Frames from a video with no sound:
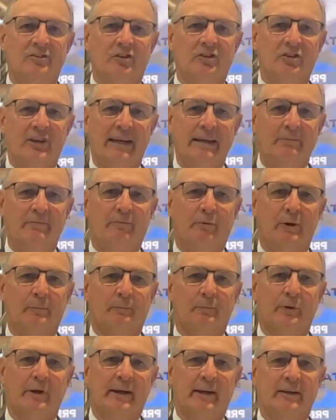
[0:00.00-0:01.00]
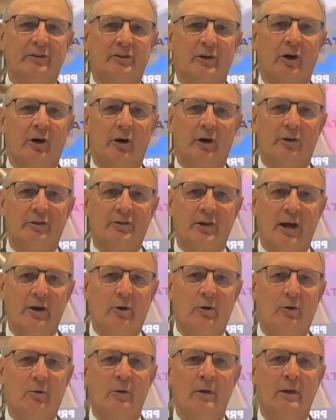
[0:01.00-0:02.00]
the same footprint as our
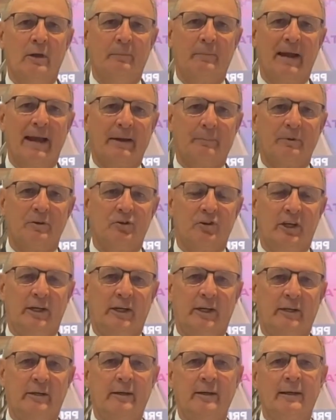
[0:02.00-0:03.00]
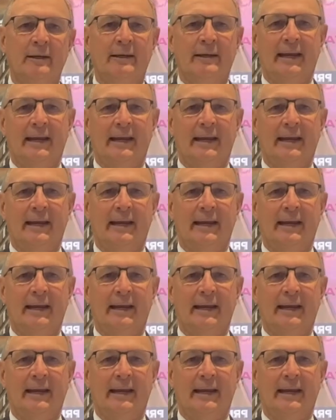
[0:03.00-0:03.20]
horizontal pack machine,